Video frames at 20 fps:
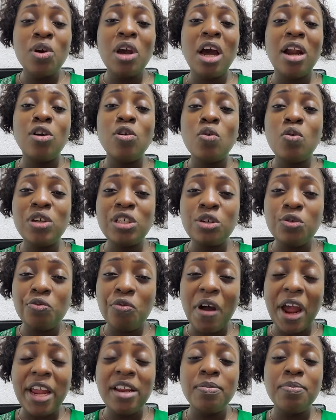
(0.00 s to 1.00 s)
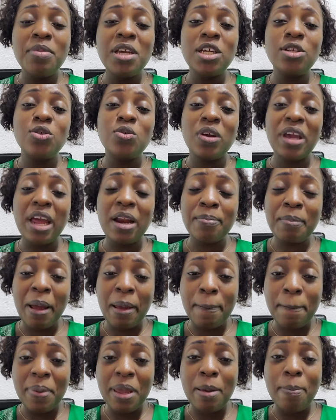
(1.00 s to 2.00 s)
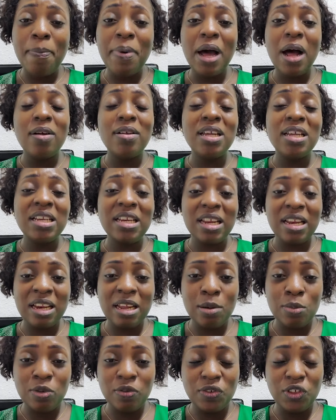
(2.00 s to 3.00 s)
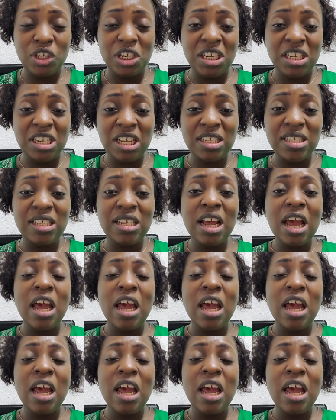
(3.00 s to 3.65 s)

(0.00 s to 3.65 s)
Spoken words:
you can always write me to get my PayPal in the name of Jesus.